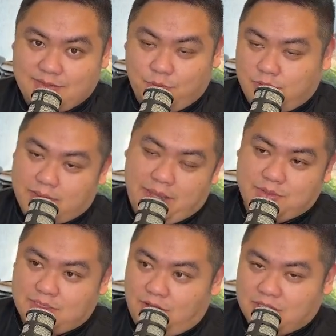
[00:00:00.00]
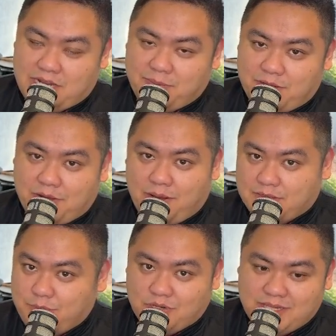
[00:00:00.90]
Well, that was a long time ago. I was
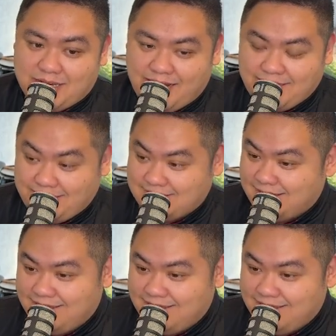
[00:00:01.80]
born in the 90s